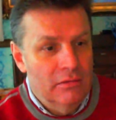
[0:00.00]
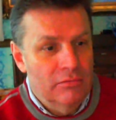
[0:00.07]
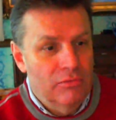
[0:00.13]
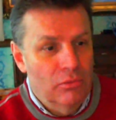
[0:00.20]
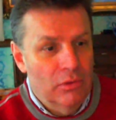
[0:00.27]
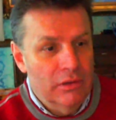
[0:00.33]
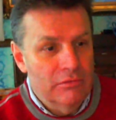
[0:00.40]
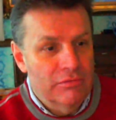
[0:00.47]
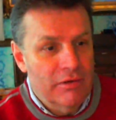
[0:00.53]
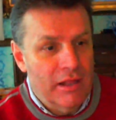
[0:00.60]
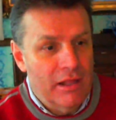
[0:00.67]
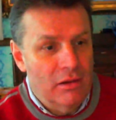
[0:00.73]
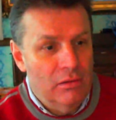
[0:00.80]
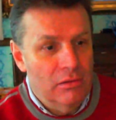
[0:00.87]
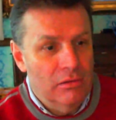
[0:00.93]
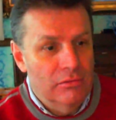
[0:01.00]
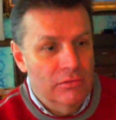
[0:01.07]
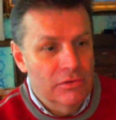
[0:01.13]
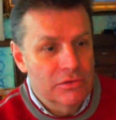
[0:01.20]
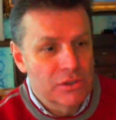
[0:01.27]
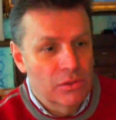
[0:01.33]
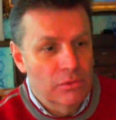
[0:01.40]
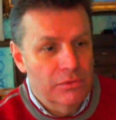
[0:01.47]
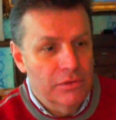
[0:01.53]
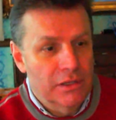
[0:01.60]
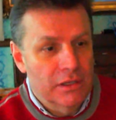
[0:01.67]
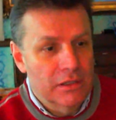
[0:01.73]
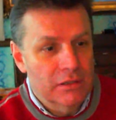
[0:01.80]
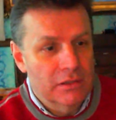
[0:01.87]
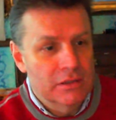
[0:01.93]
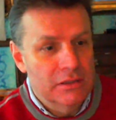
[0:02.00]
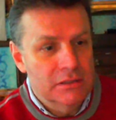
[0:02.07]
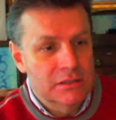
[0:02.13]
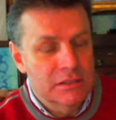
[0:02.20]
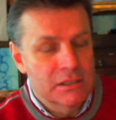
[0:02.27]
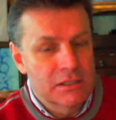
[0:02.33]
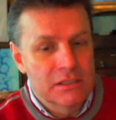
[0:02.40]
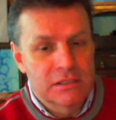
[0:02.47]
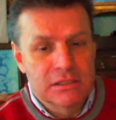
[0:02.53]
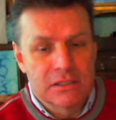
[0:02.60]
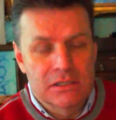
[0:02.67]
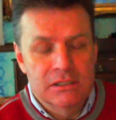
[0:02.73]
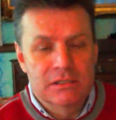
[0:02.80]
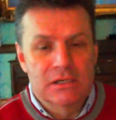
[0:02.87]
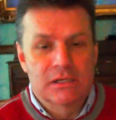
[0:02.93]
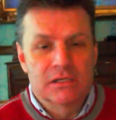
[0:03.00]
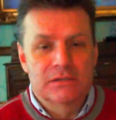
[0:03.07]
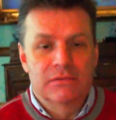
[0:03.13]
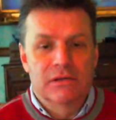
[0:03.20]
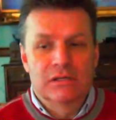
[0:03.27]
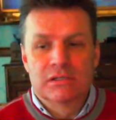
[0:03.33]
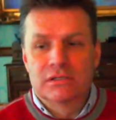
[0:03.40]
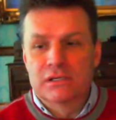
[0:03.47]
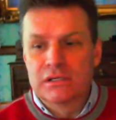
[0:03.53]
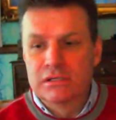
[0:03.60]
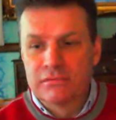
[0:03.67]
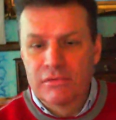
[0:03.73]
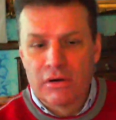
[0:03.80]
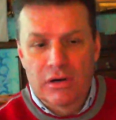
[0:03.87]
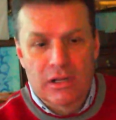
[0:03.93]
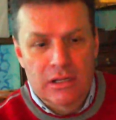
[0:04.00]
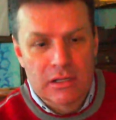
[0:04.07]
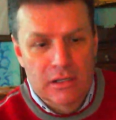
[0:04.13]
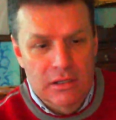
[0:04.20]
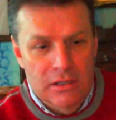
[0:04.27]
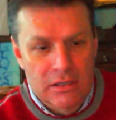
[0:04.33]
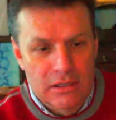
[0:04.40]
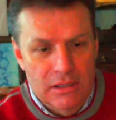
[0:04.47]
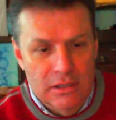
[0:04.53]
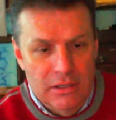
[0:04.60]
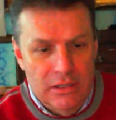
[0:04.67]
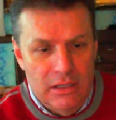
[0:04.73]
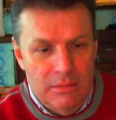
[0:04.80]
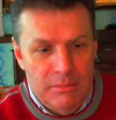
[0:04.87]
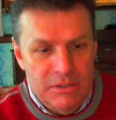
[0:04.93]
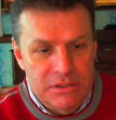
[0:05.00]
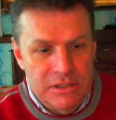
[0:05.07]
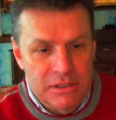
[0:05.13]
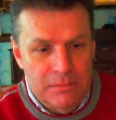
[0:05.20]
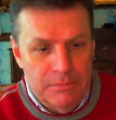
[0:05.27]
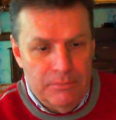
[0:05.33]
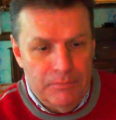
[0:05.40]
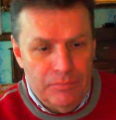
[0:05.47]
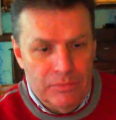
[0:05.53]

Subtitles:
falling foul of this whole thing is very limited.